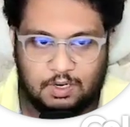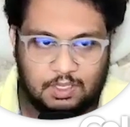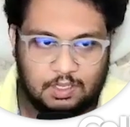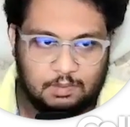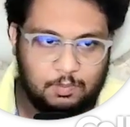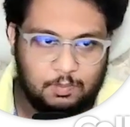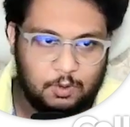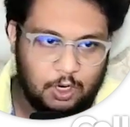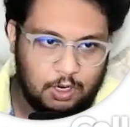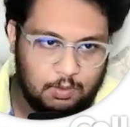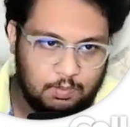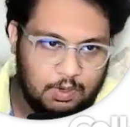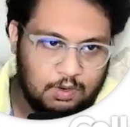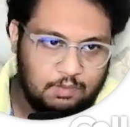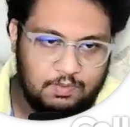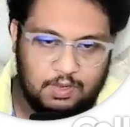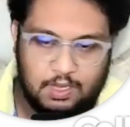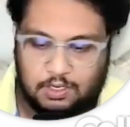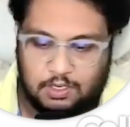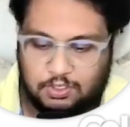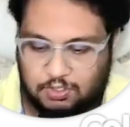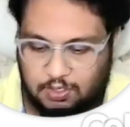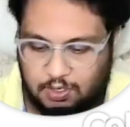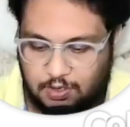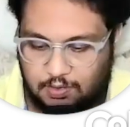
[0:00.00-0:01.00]
the problem we
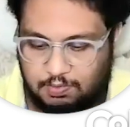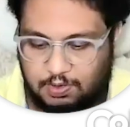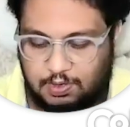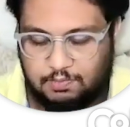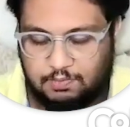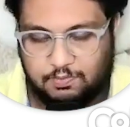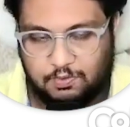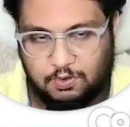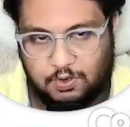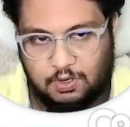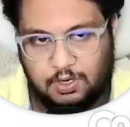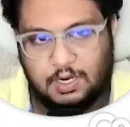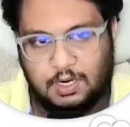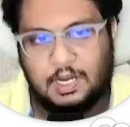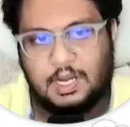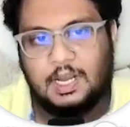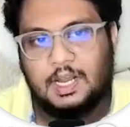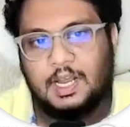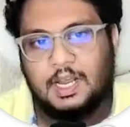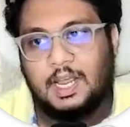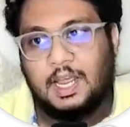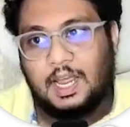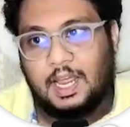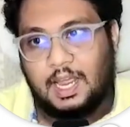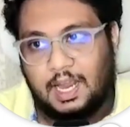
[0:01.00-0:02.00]
are solving for,
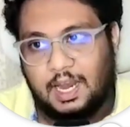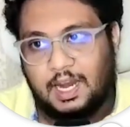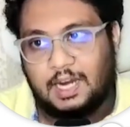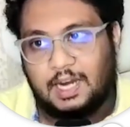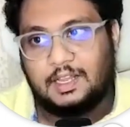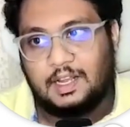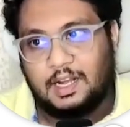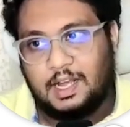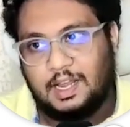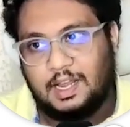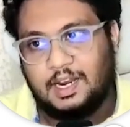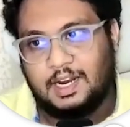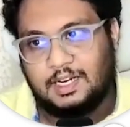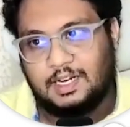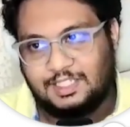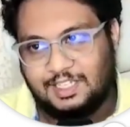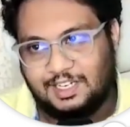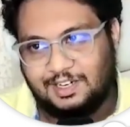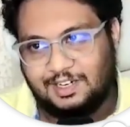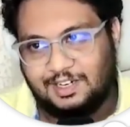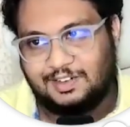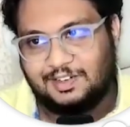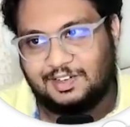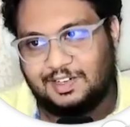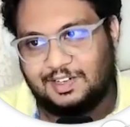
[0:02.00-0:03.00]
and the
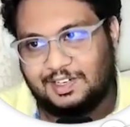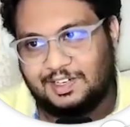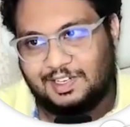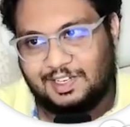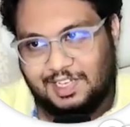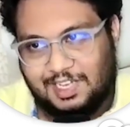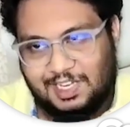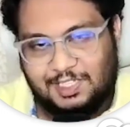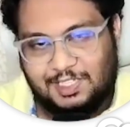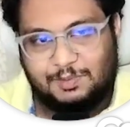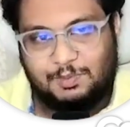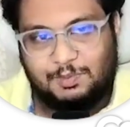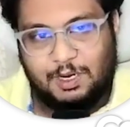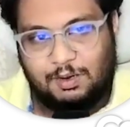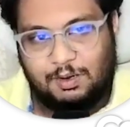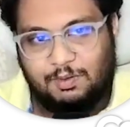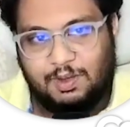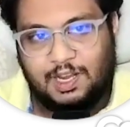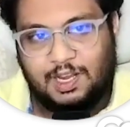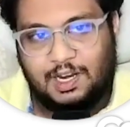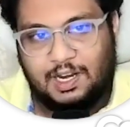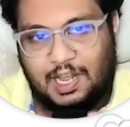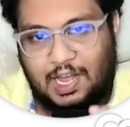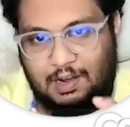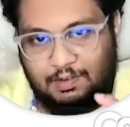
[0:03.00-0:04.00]
connection is
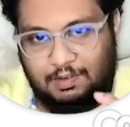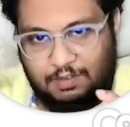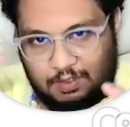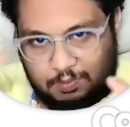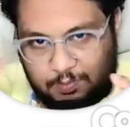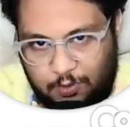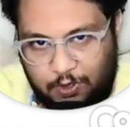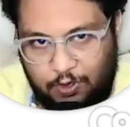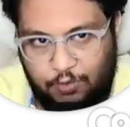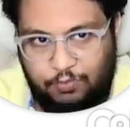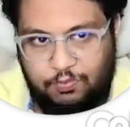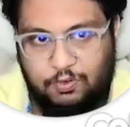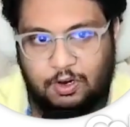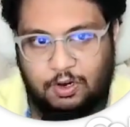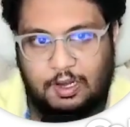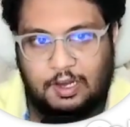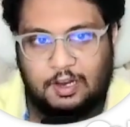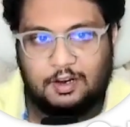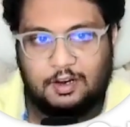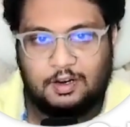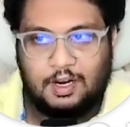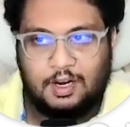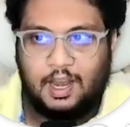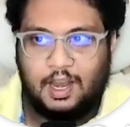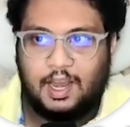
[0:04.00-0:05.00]
between our
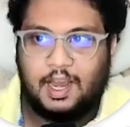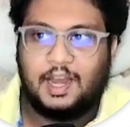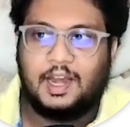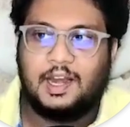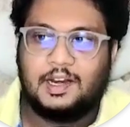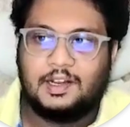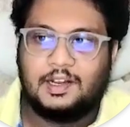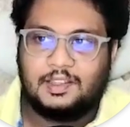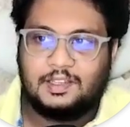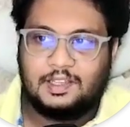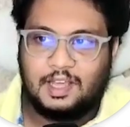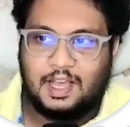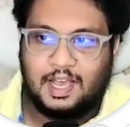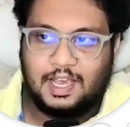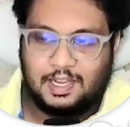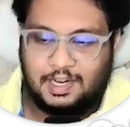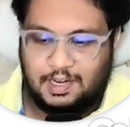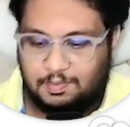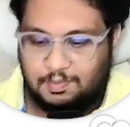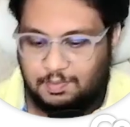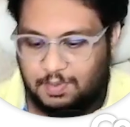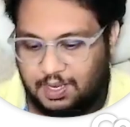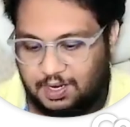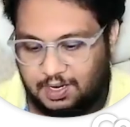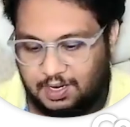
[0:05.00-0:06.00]
portfolio and the
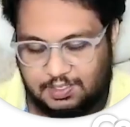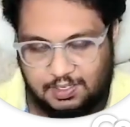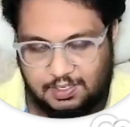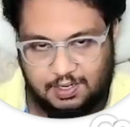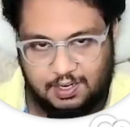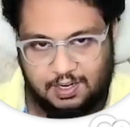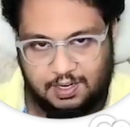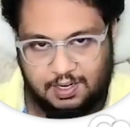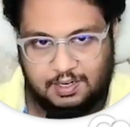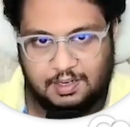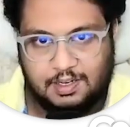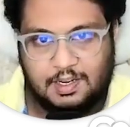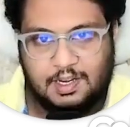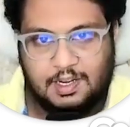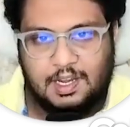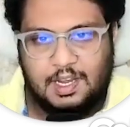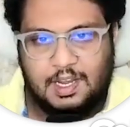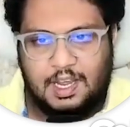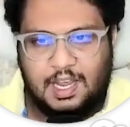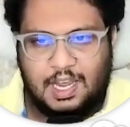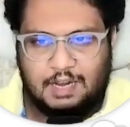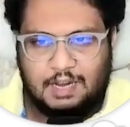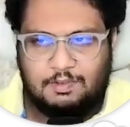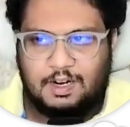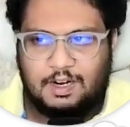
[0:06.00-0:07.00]
hiring manager, right?
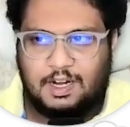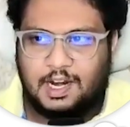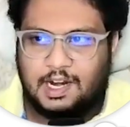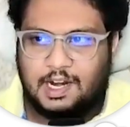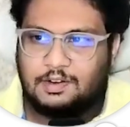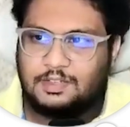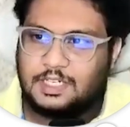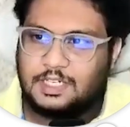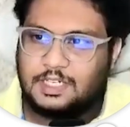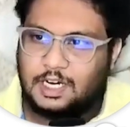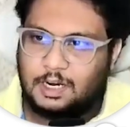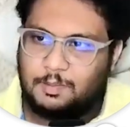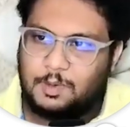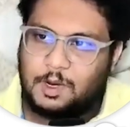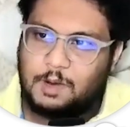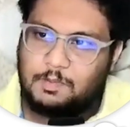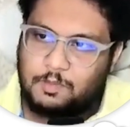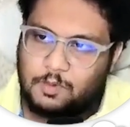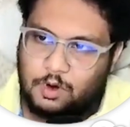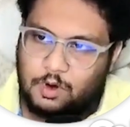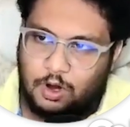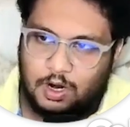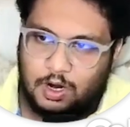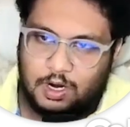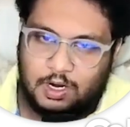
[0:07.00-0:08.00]
And we try to set up a
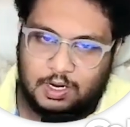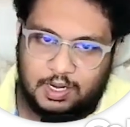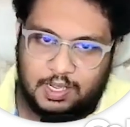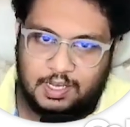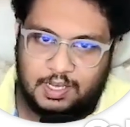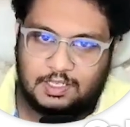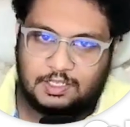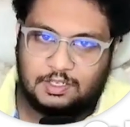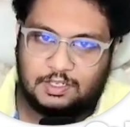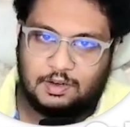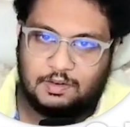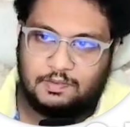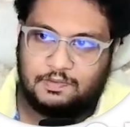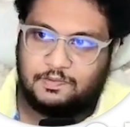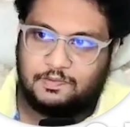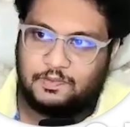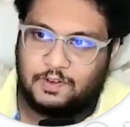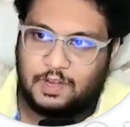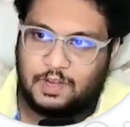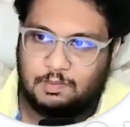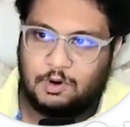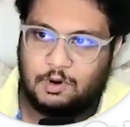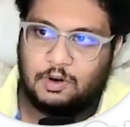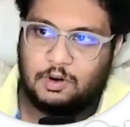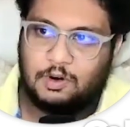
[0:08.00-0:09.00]
context of
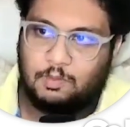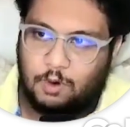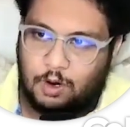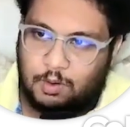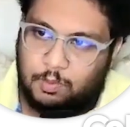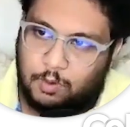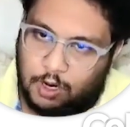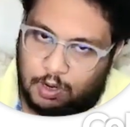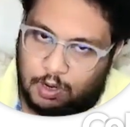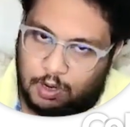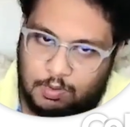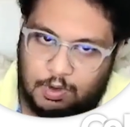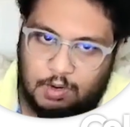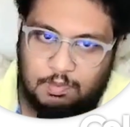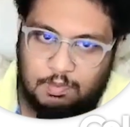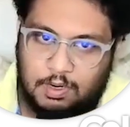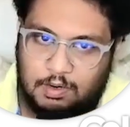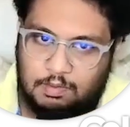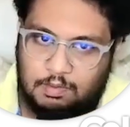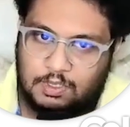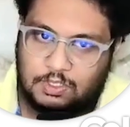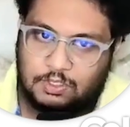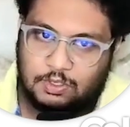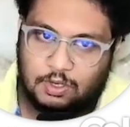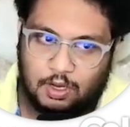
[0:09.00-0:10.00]
about what problem
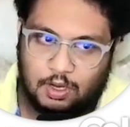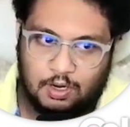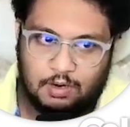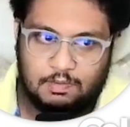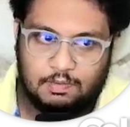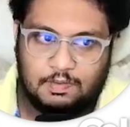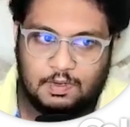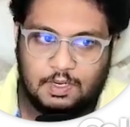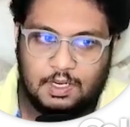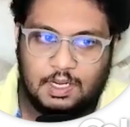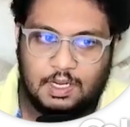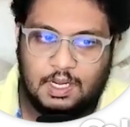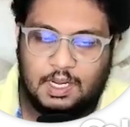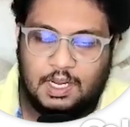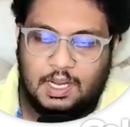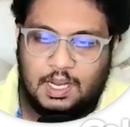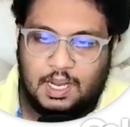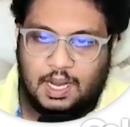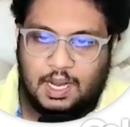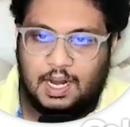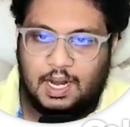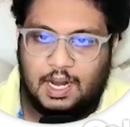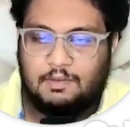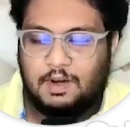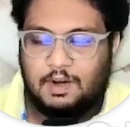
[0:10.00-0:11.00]
did we solve,
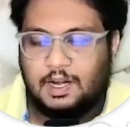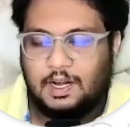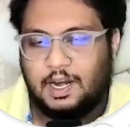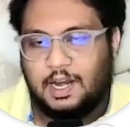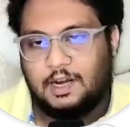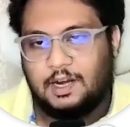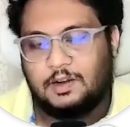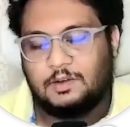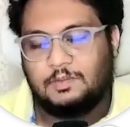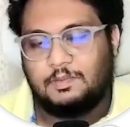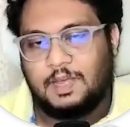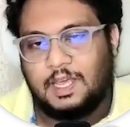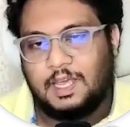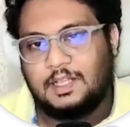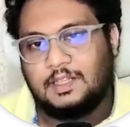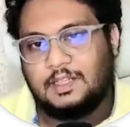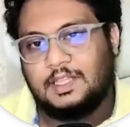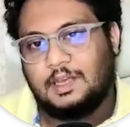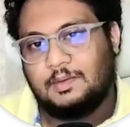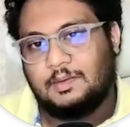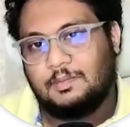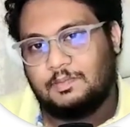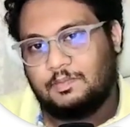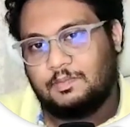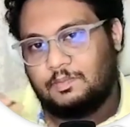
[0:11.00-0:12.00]
and we try to
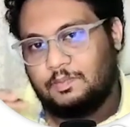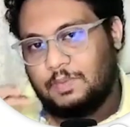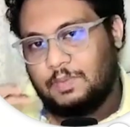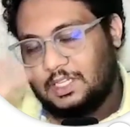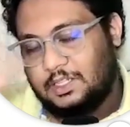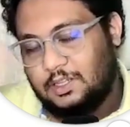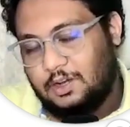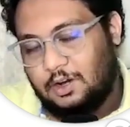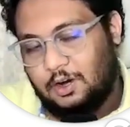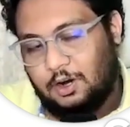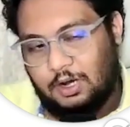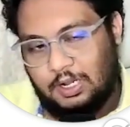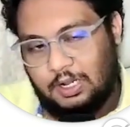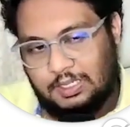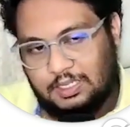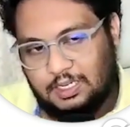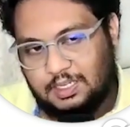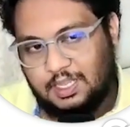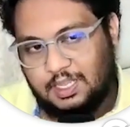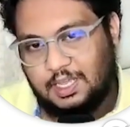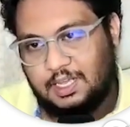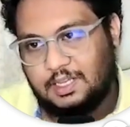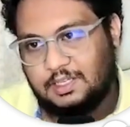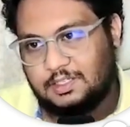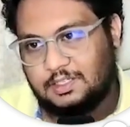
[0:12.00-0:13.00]
make all the
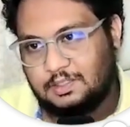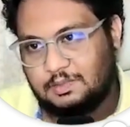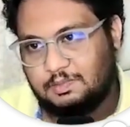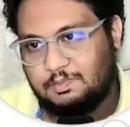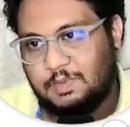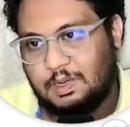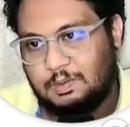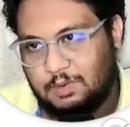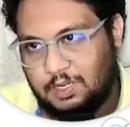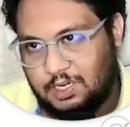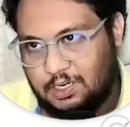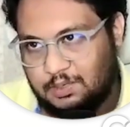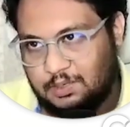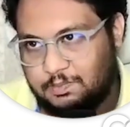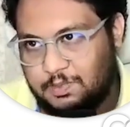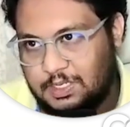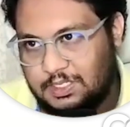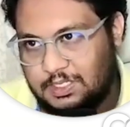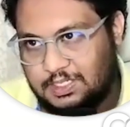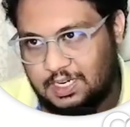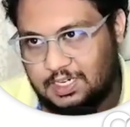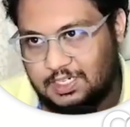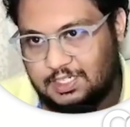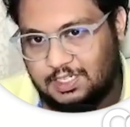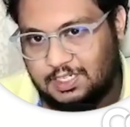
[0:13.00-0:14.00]
things memorable
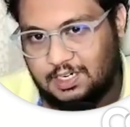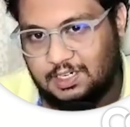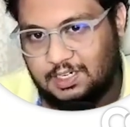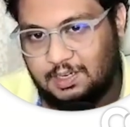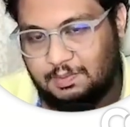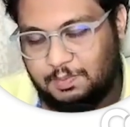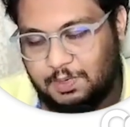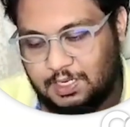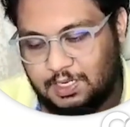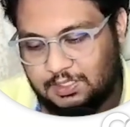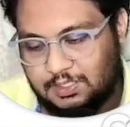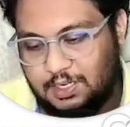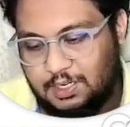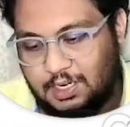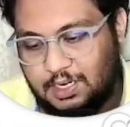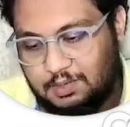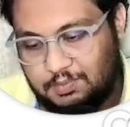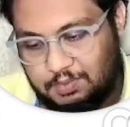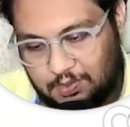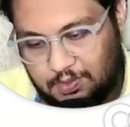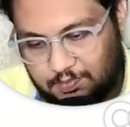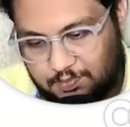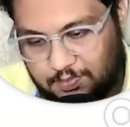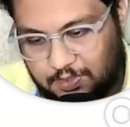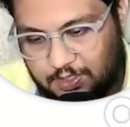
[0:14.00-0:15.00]
such that the person
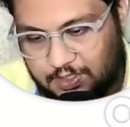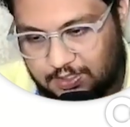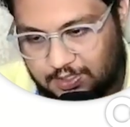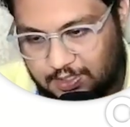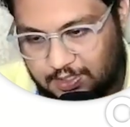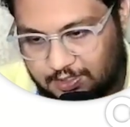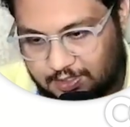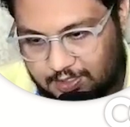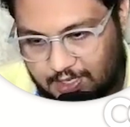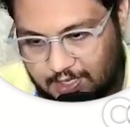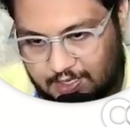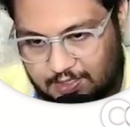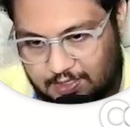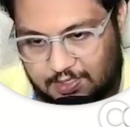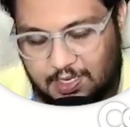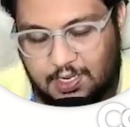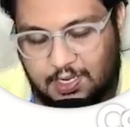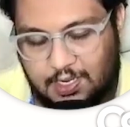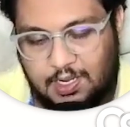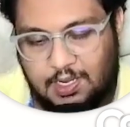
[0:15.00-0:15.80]
remembers these things,